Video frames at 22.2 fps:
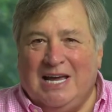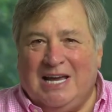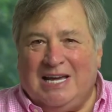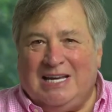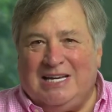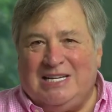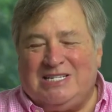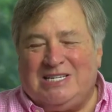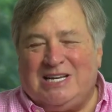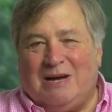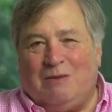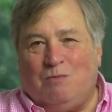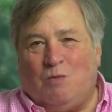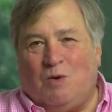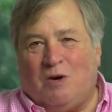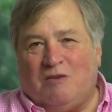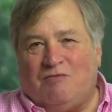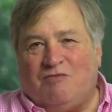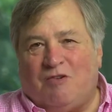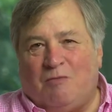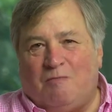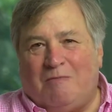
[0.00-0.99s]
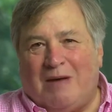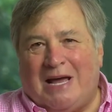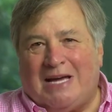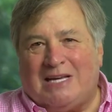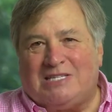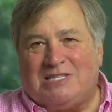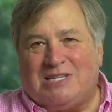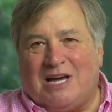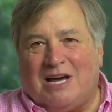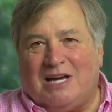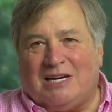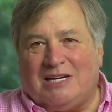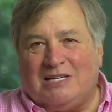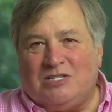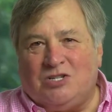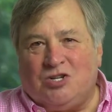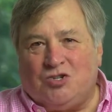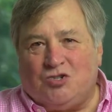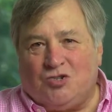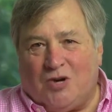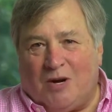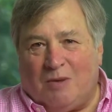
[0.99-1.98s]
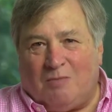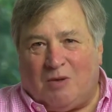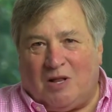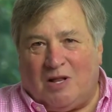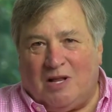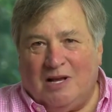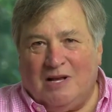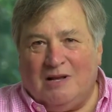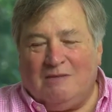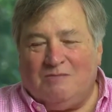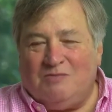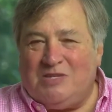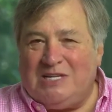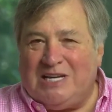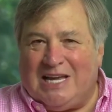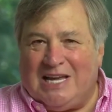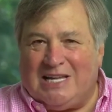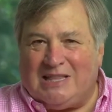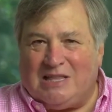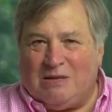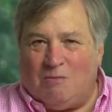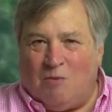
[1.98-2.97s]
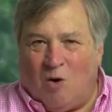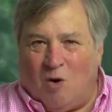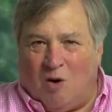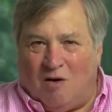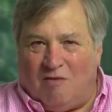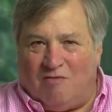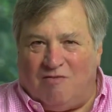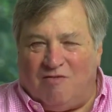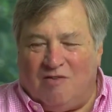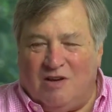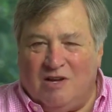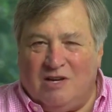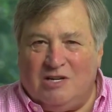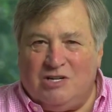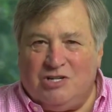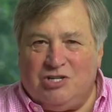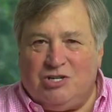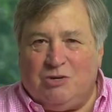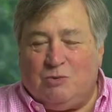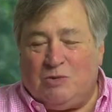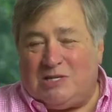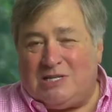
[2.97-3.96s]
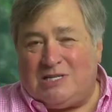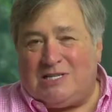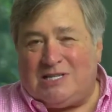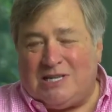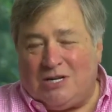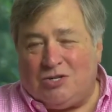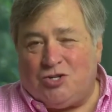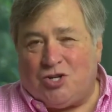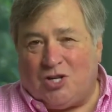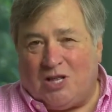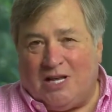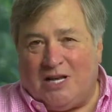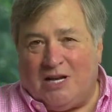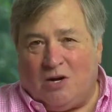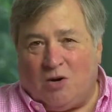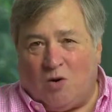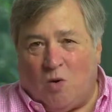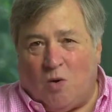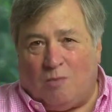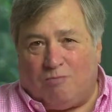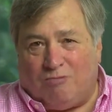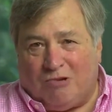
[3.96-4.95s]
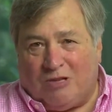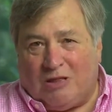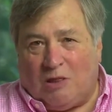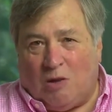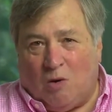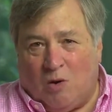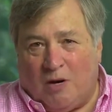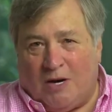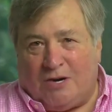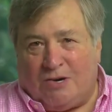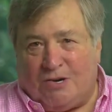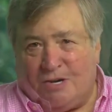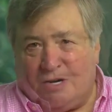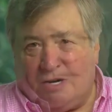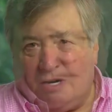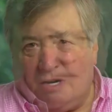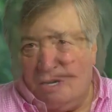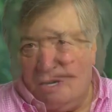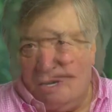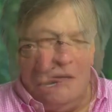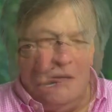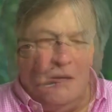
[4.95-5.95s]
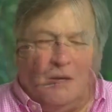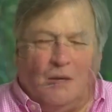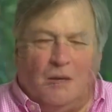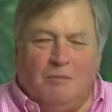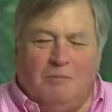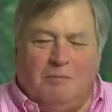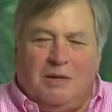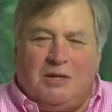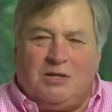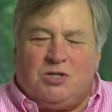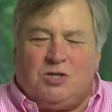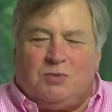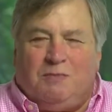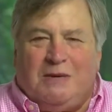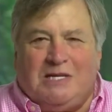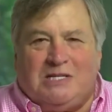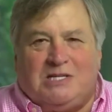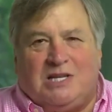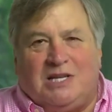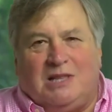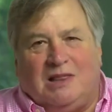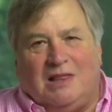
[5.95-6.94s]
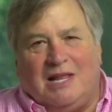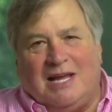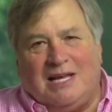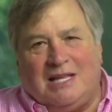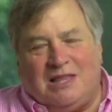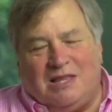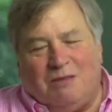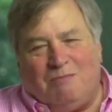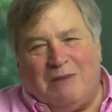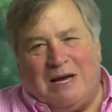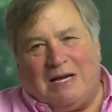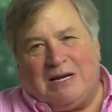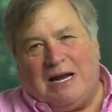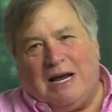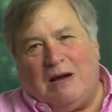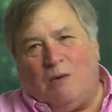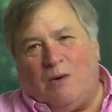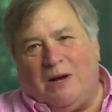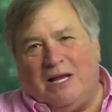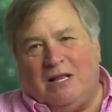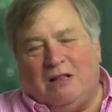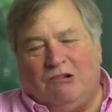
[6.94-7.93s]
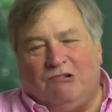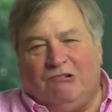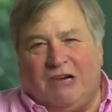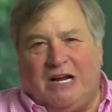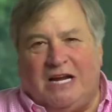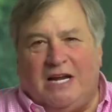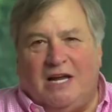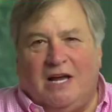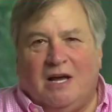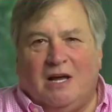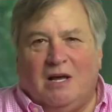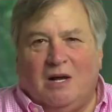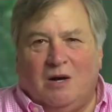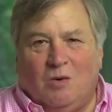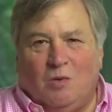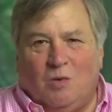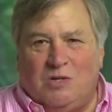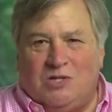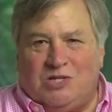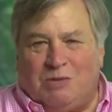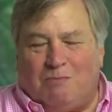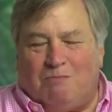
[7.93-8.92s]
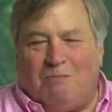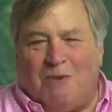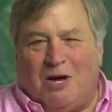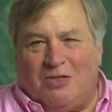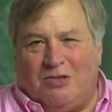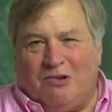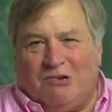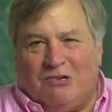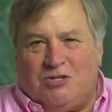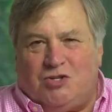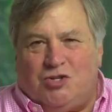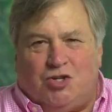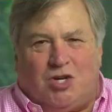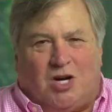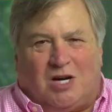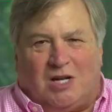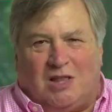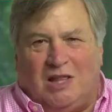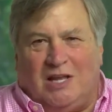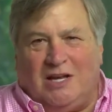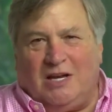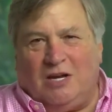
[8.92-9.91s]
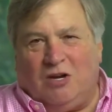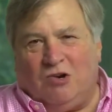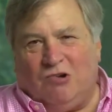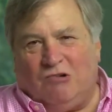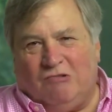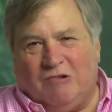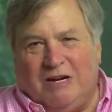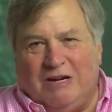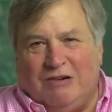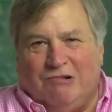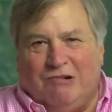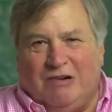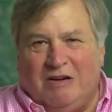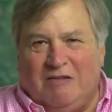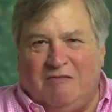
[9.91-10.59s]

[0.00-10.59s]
anytime one of her banks got into trouble to get them off. She was essentially a corporate lawyer. Bill speaks at length about how Hillary was a mother juggling career